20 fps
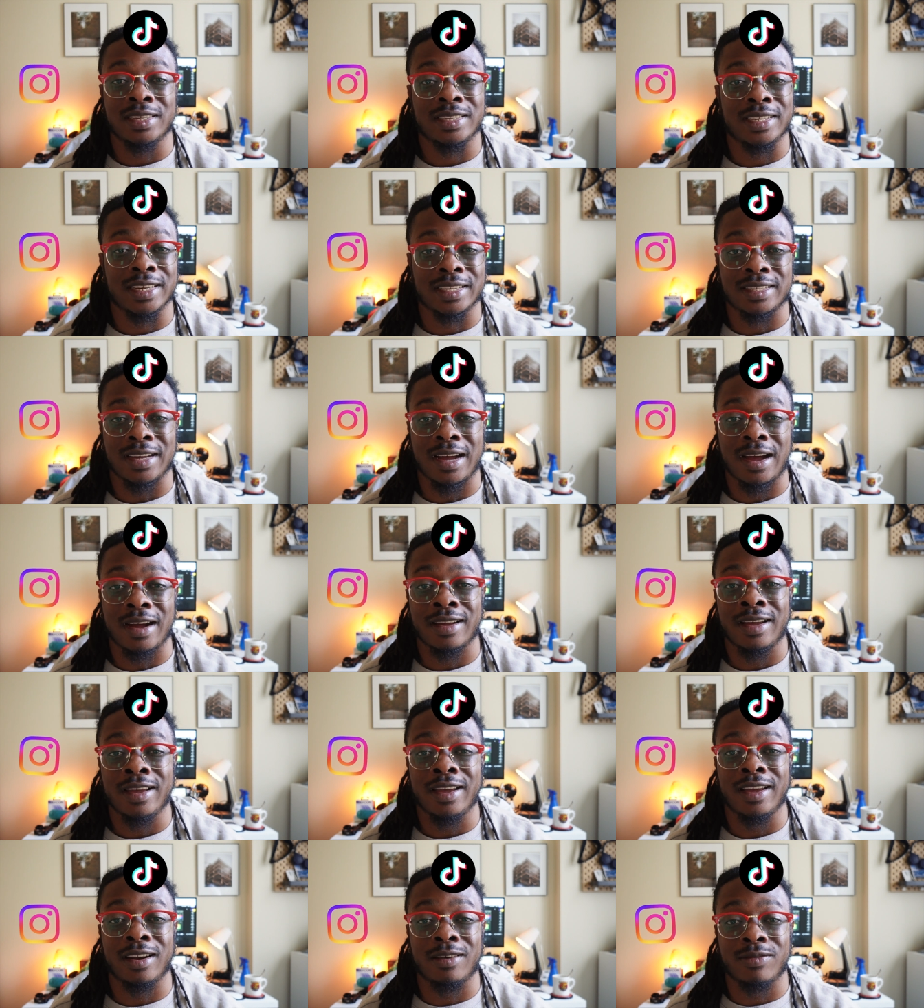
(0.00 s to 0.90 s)
TikTok,
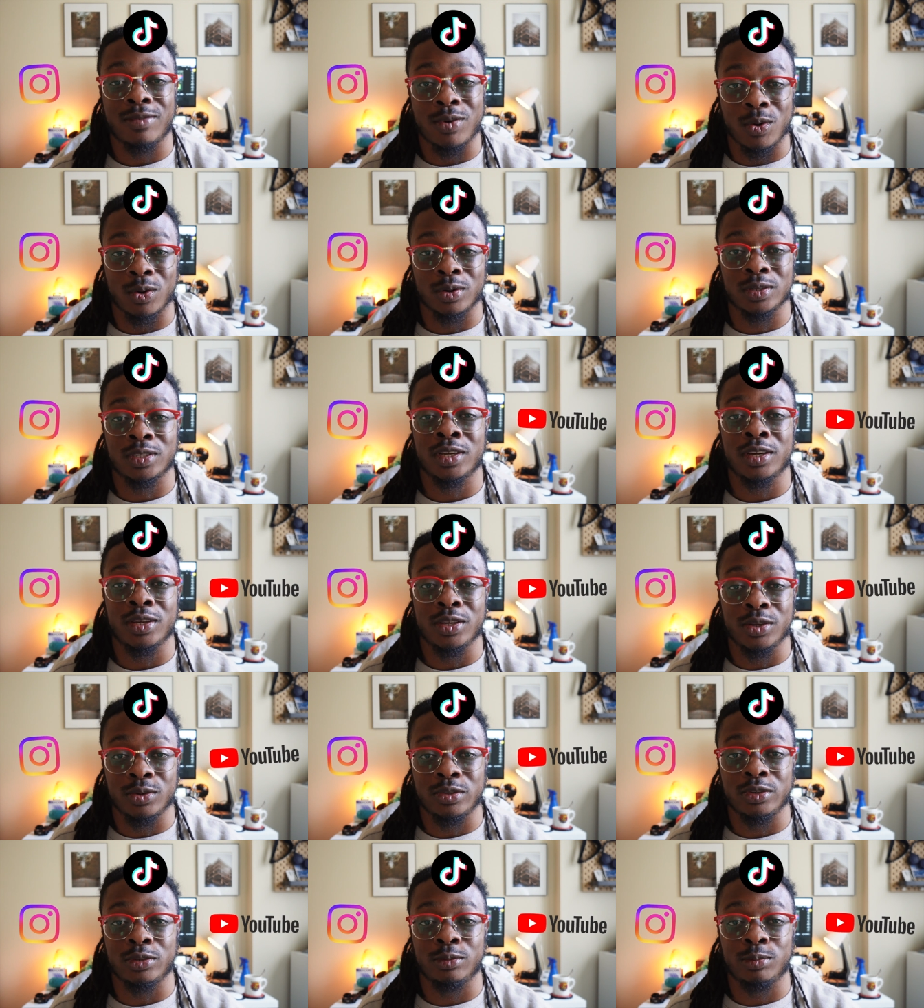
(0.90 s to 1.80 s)
and of course,
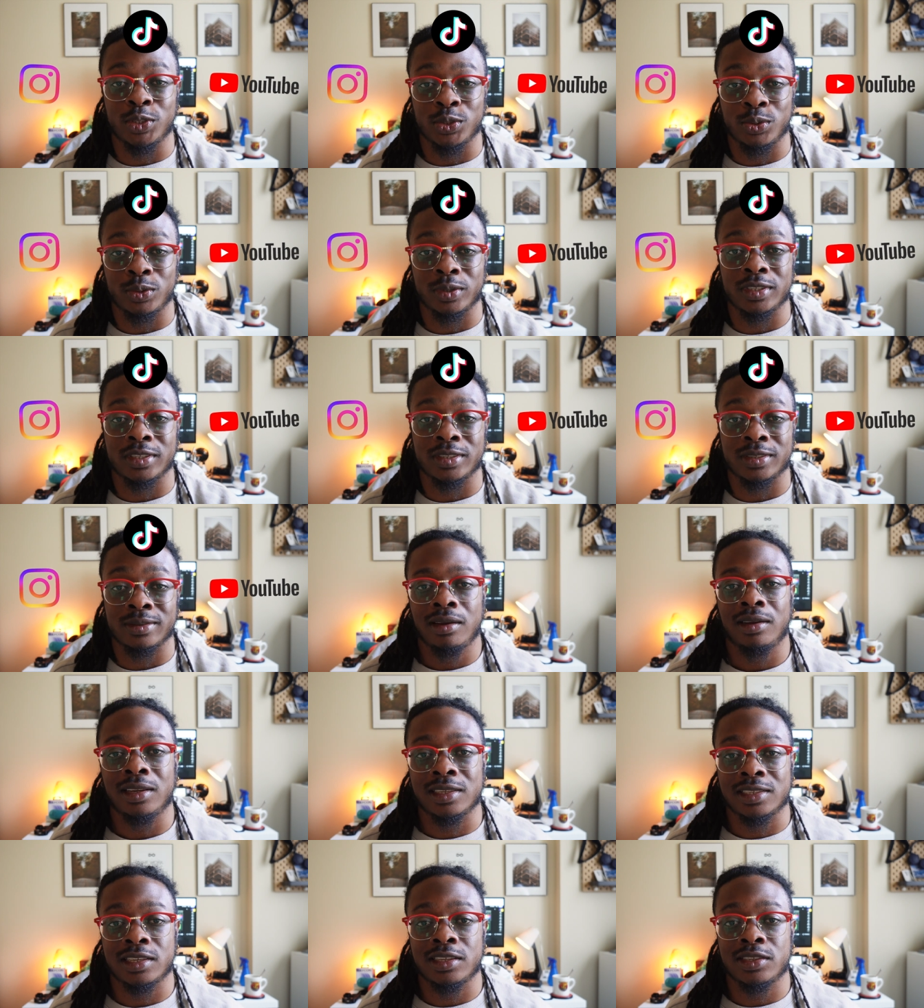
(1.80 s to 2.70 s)
YouTube Shorts.
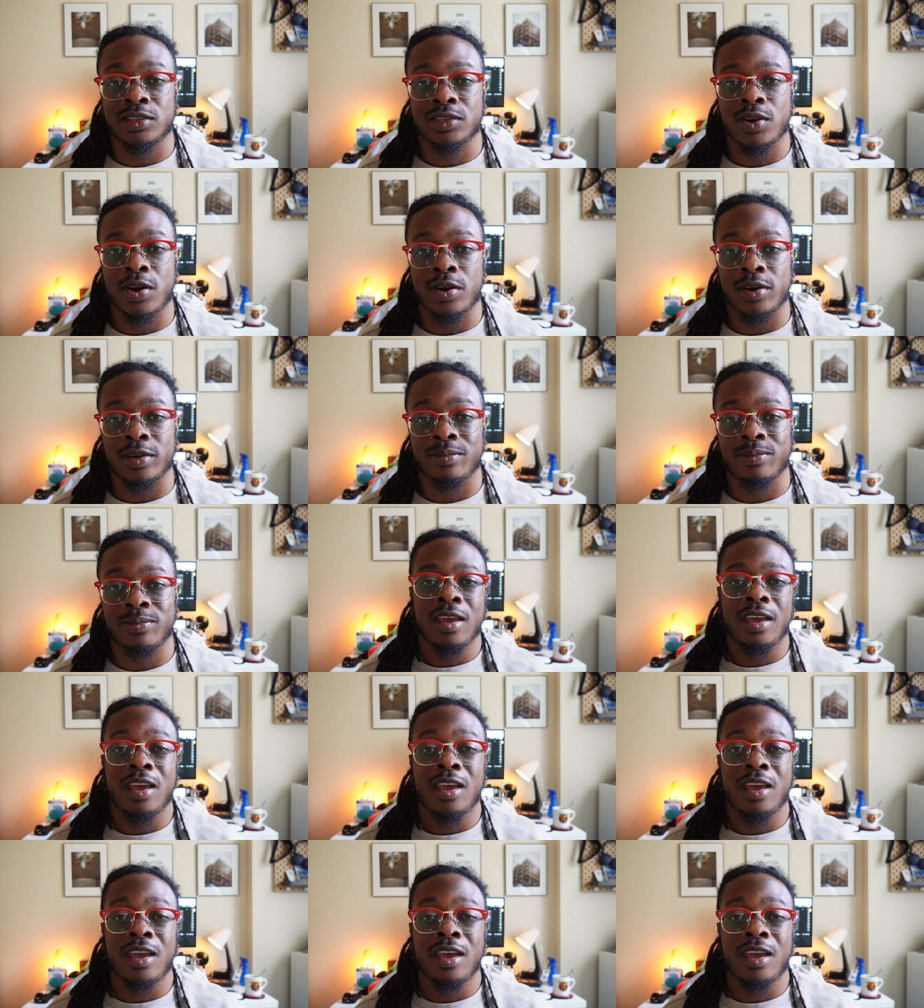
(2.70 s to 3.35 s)
Let's get started.